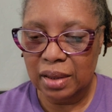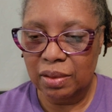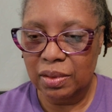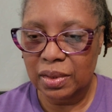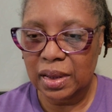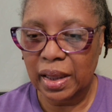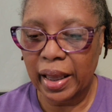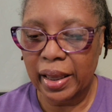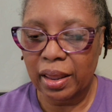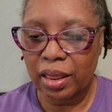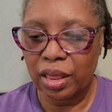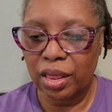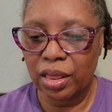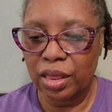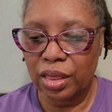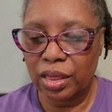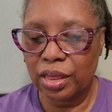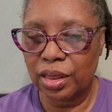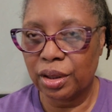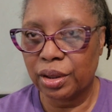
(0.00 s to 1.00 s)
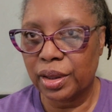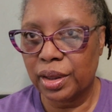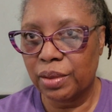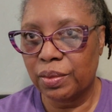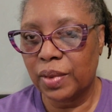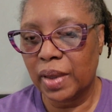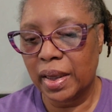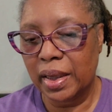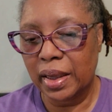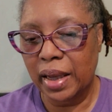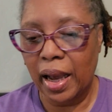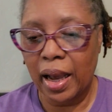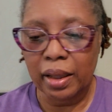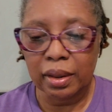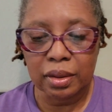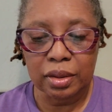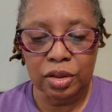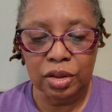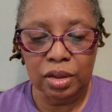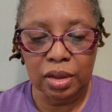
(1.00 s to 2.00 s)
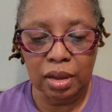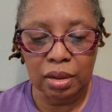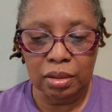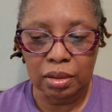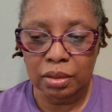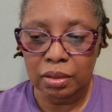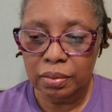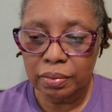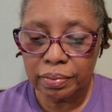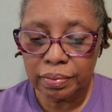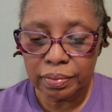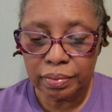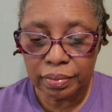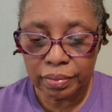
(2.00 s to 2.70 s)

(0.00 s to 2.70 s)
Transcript: and it was like $31 total.